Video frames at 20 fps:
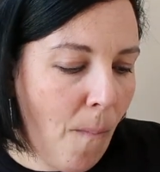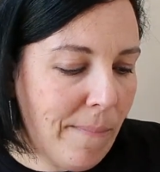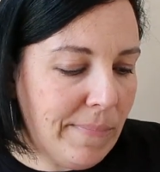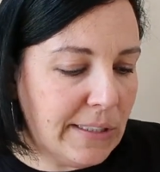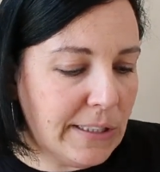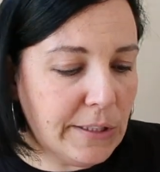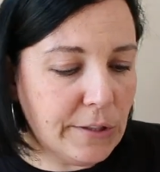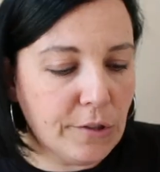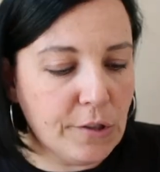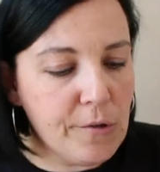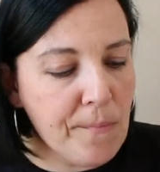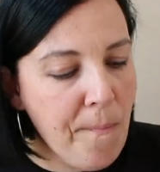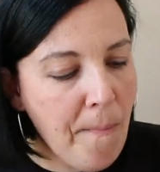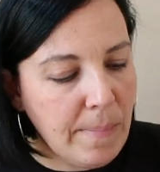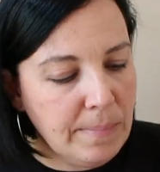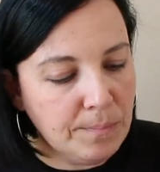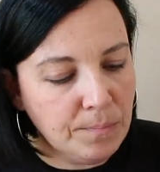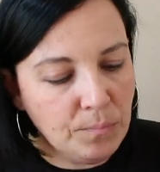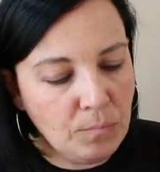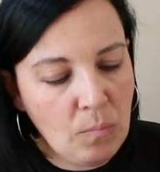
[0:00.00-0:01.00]
Oh,
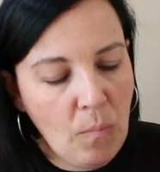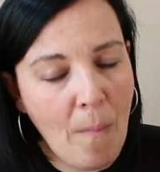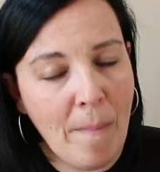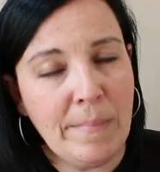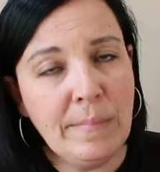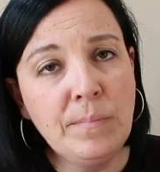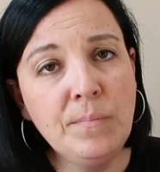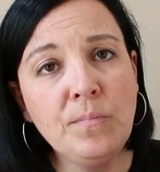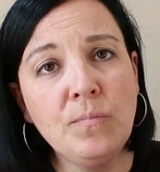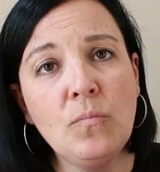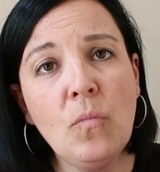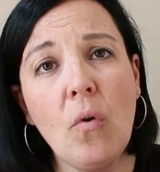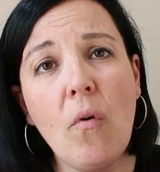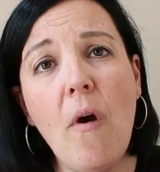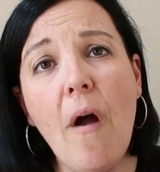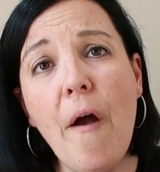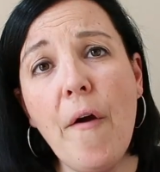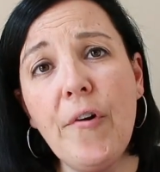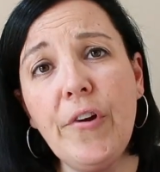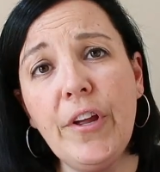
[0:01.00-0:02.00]

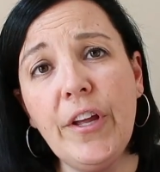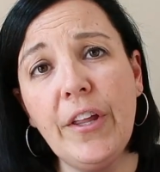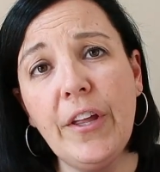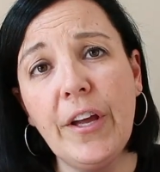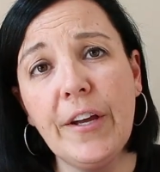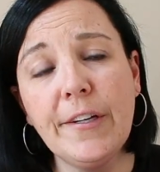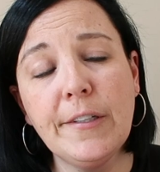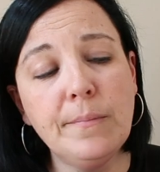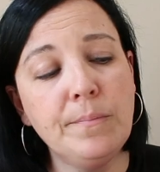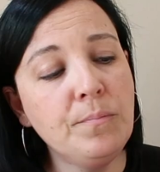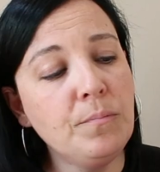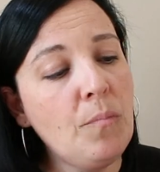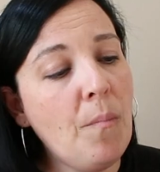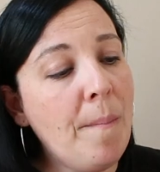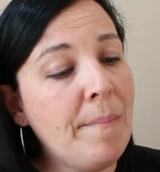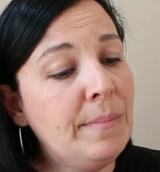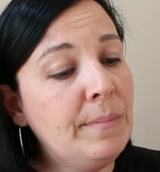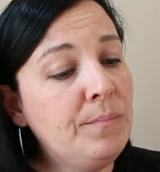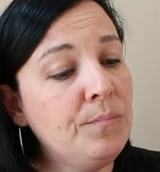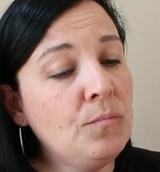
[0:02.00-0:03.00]
I really like them.
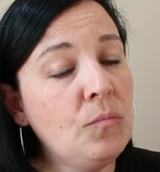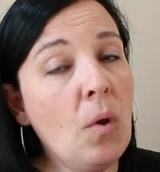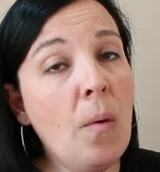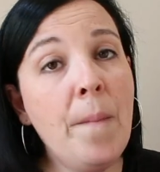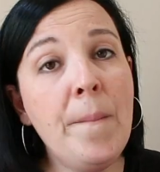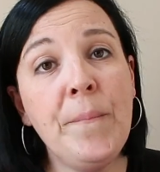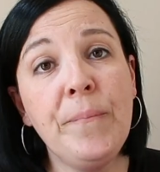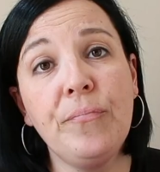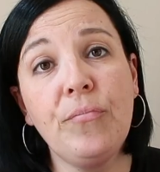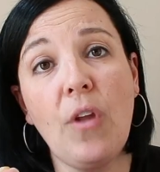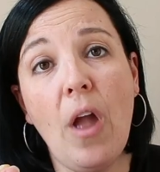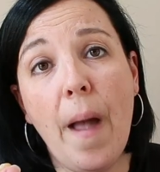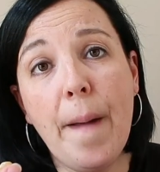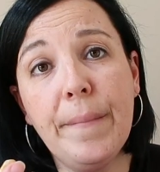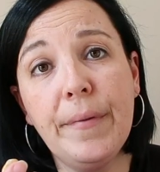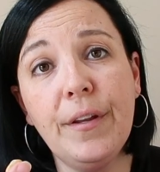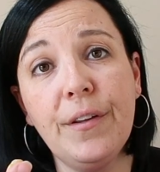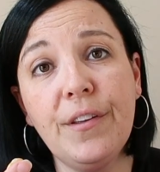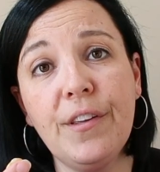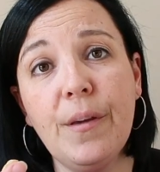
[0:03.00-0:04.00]
I'm
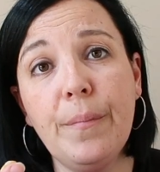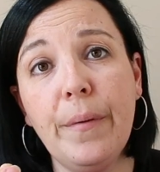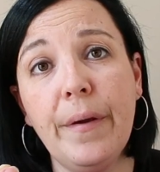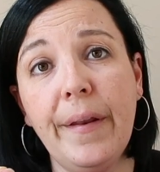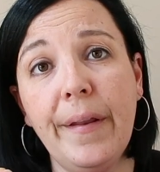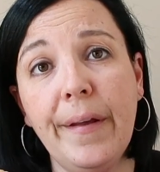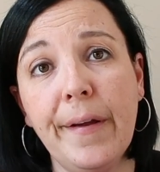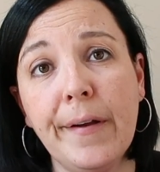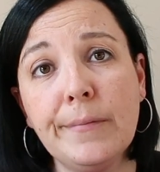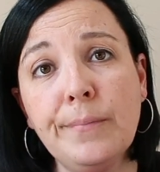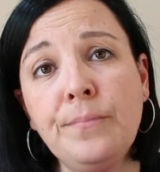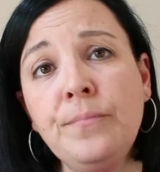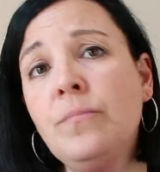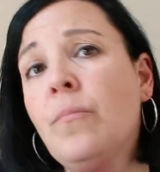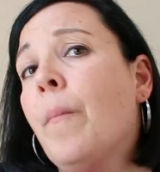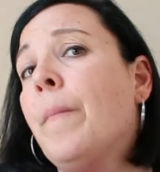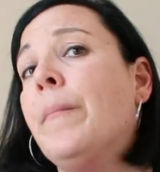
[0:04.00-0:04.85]
gonna keep eating them.